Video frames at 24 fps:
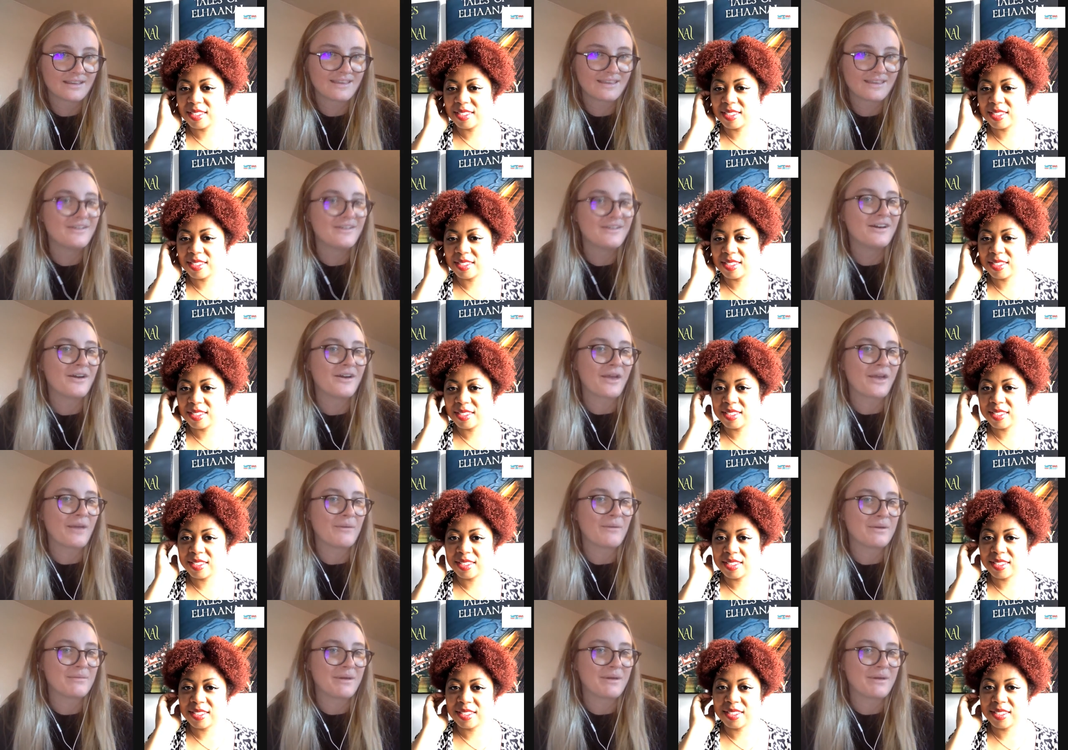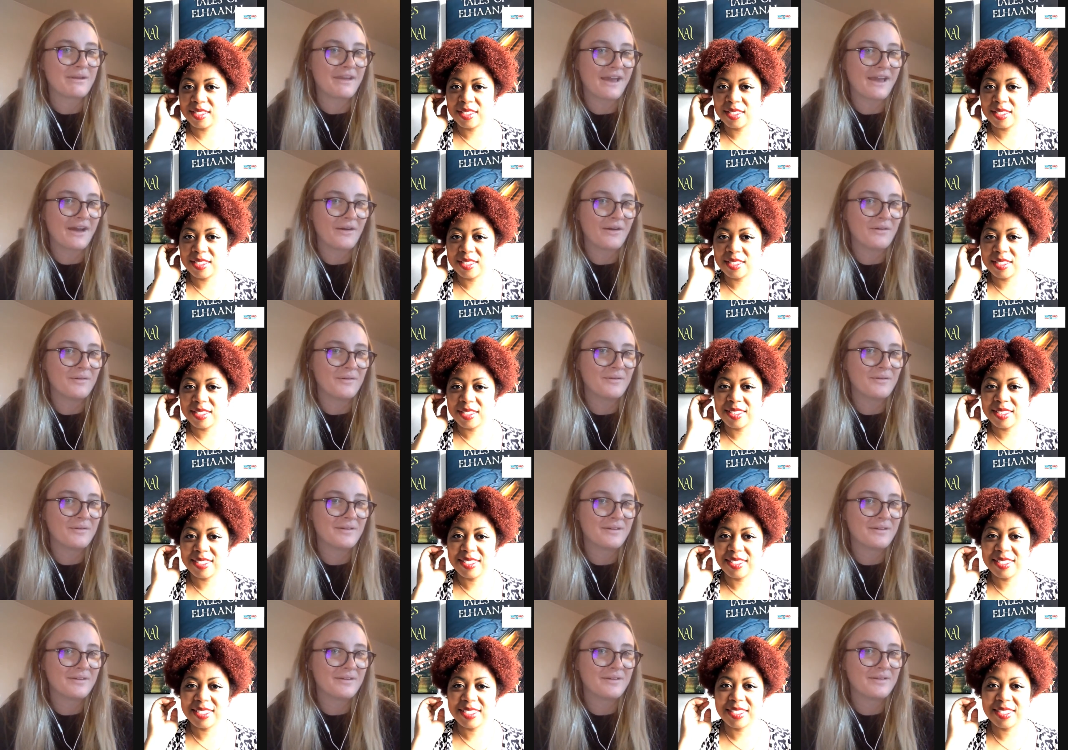Speaker 1: Okay, what about now?
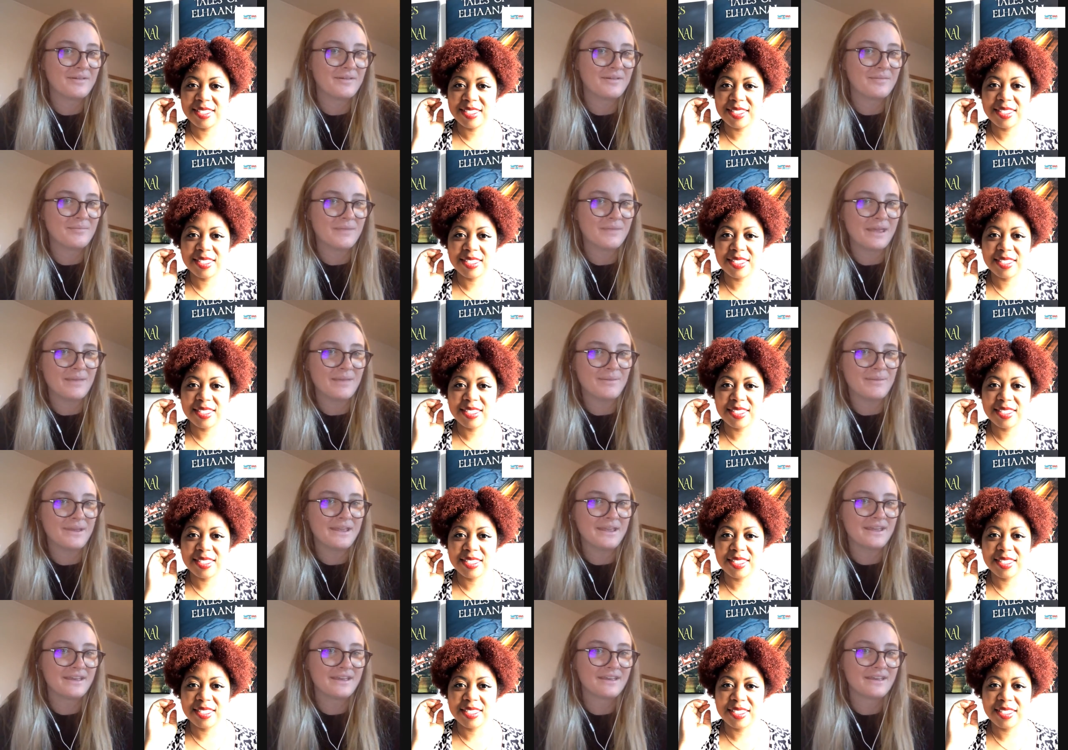Maybe?